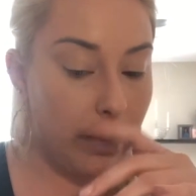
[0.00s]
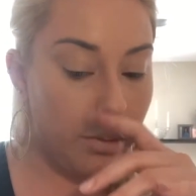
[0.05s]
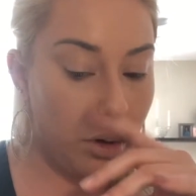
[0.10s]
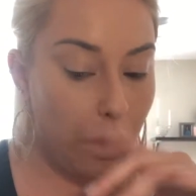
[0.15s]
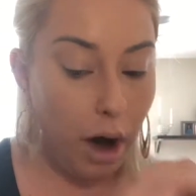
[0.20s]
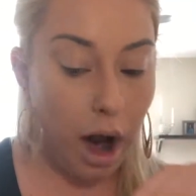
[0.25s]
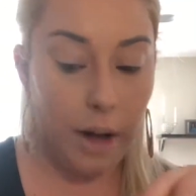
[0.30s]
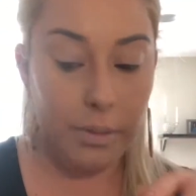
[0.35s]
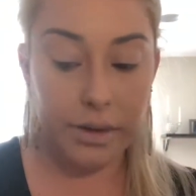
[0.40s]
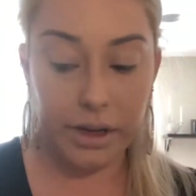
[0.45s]
I'm
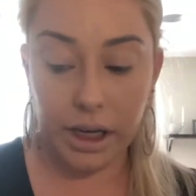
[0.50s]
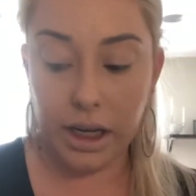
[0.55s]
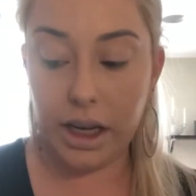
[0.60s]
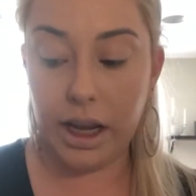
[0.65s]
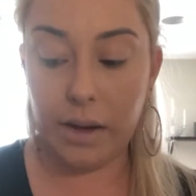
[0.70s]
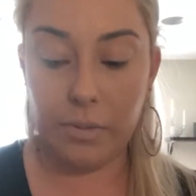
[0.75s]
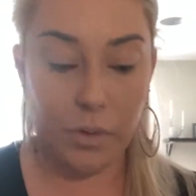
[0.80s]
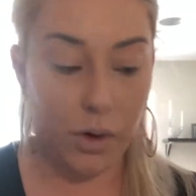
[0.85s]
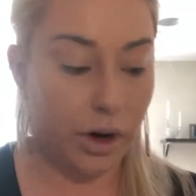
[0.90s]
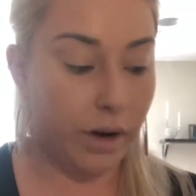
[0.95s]
probably going to
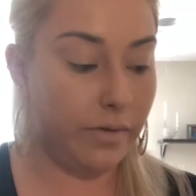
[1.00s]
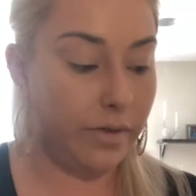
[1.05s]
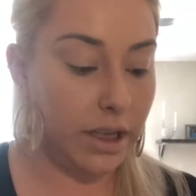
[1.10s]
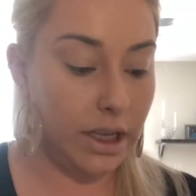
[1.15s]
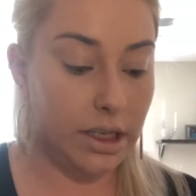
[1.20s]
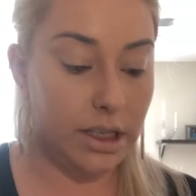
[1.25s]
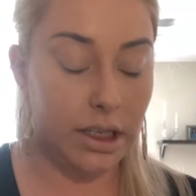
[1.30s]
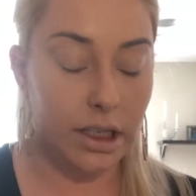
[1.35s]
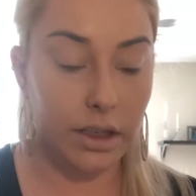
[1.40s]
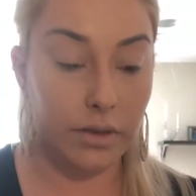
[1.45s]
get more of
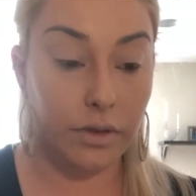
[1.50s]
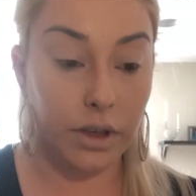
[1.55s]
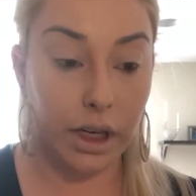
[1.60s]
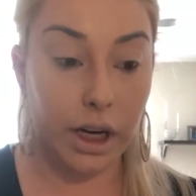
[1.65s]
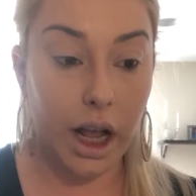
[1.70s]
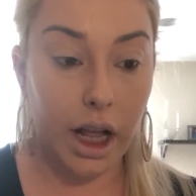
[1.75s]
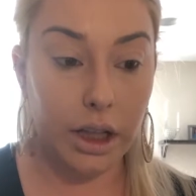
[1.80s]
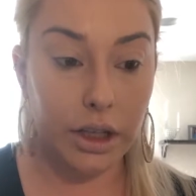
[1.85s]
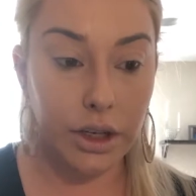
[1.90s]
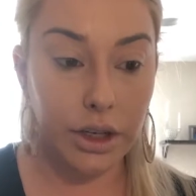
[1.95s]
these in
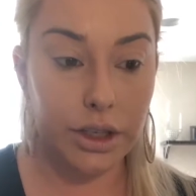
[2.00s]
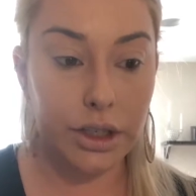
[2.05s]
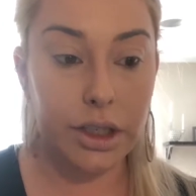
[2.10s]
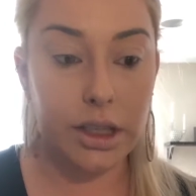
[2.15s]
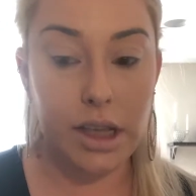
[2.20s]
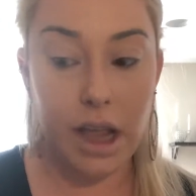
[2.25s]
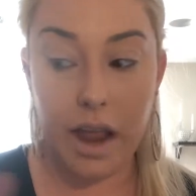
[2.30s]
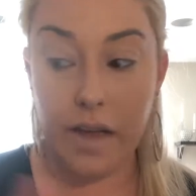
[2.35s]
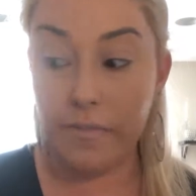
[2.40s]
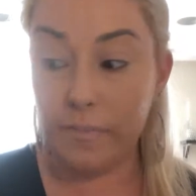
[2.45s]
different colors
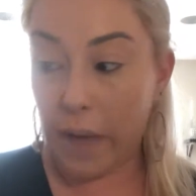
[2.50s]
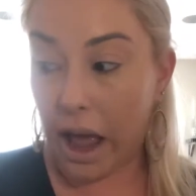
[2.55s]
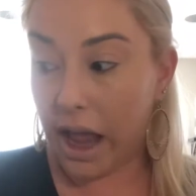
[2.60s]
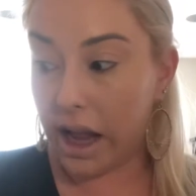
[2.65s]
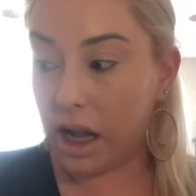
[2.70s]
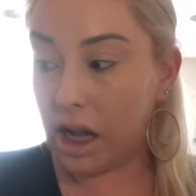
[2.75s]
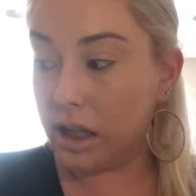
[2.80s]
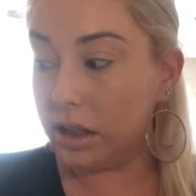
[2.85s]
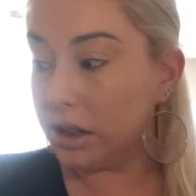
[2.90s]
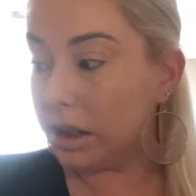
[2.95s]
because I have
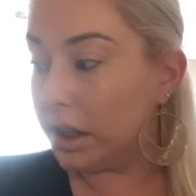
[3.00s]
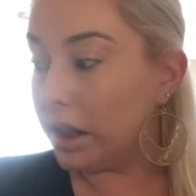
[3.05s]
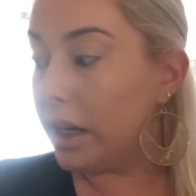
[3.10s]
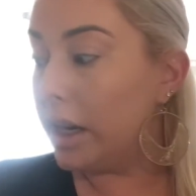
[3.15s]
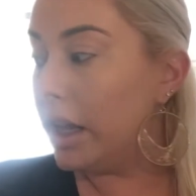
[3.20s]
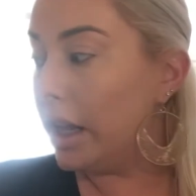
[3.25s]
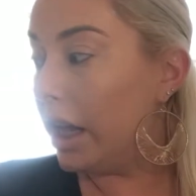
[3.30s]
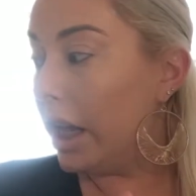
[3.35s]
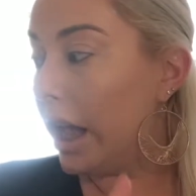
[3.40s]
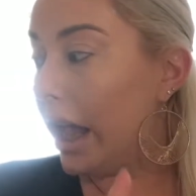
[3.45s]
my color
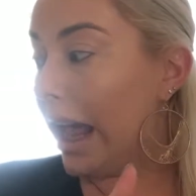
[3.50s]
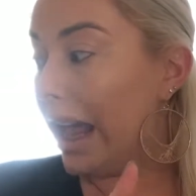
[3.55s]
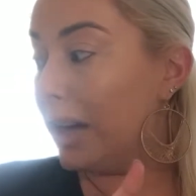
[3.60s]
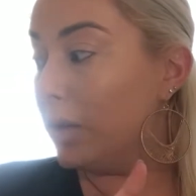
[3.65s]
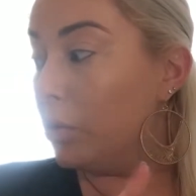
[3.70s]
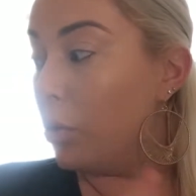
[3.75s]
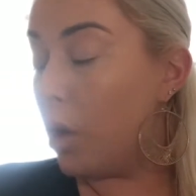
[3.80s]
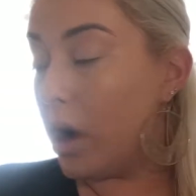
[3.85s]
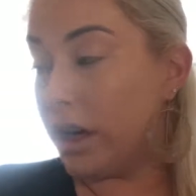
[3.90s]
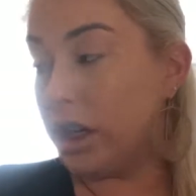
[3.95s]

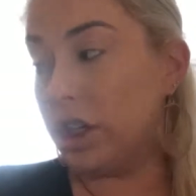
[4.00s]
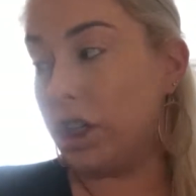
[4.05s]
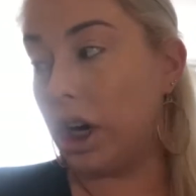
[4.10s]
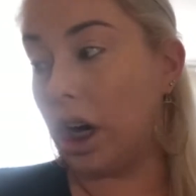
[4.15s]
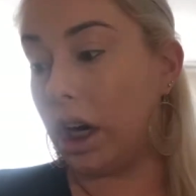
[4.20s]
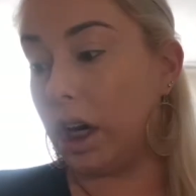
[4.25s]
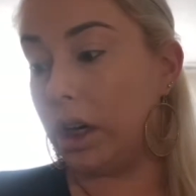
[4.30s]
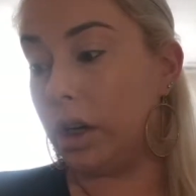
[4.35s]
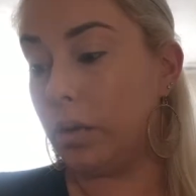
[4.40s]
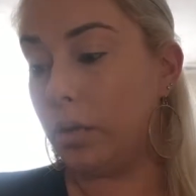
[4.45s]
and one
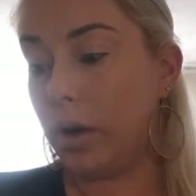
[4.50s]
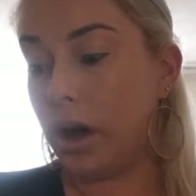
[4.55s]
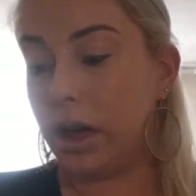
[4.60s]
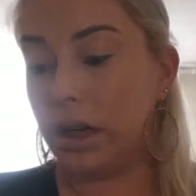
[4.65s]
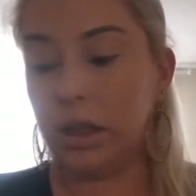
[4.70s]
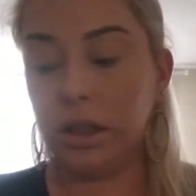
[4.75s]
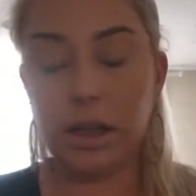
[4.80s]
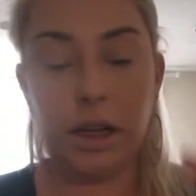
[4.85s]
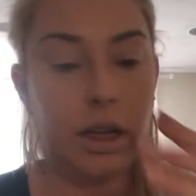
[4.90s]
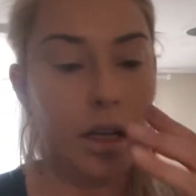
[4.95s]
darker
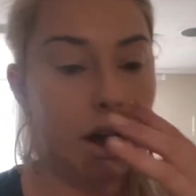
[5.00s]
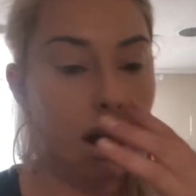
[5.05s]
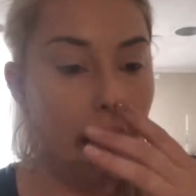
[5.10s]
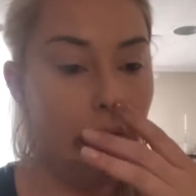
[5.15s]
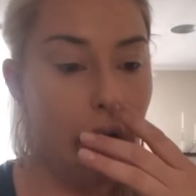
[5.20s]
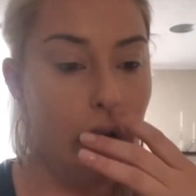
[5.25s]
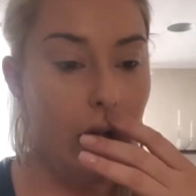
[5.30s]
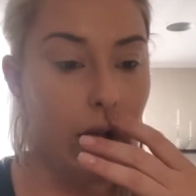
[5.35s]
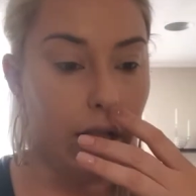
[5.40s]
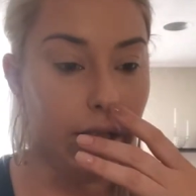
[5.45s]
one,
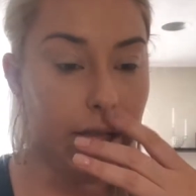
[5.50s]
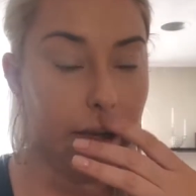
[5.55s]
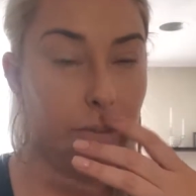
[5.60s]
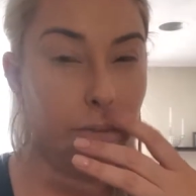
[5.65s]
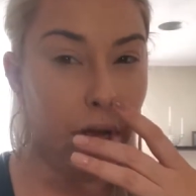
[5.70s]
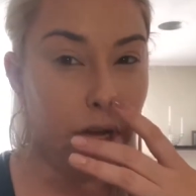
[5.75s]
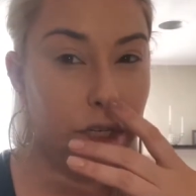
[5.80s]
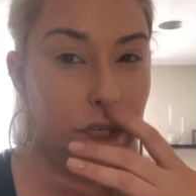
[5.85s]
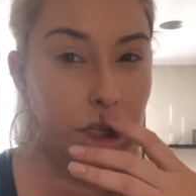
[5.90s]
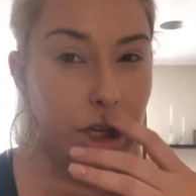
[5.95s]
like
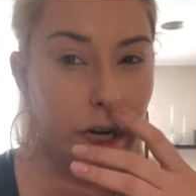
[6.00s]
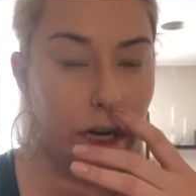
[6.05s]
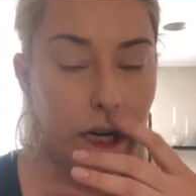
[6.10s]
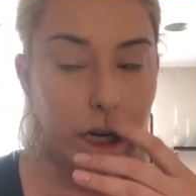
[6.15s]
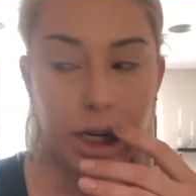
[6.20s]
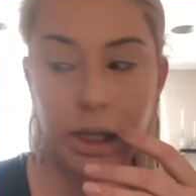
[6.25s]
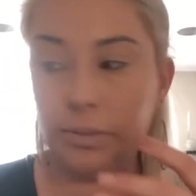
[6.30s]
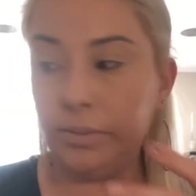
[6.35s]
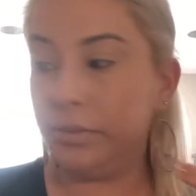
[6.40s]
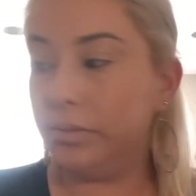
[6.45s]
much
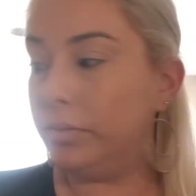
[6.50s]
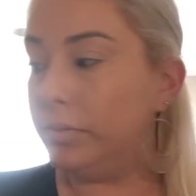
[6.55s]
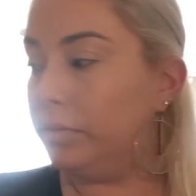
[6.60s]
darker.